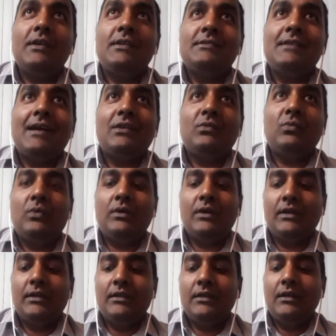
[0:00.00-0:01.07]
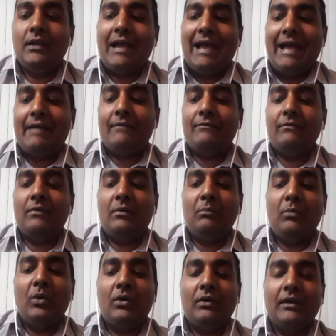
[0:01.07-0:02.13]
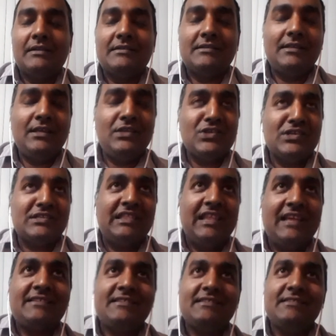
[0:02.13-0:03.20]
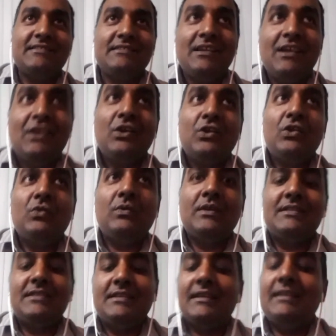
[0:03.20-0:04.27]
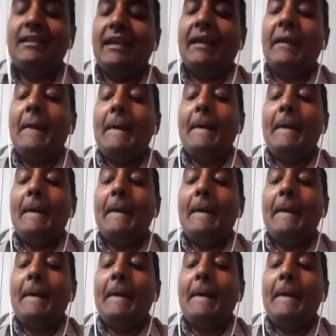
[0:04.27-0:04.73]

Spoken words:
that would have morals to teach us lessons, you would see it there.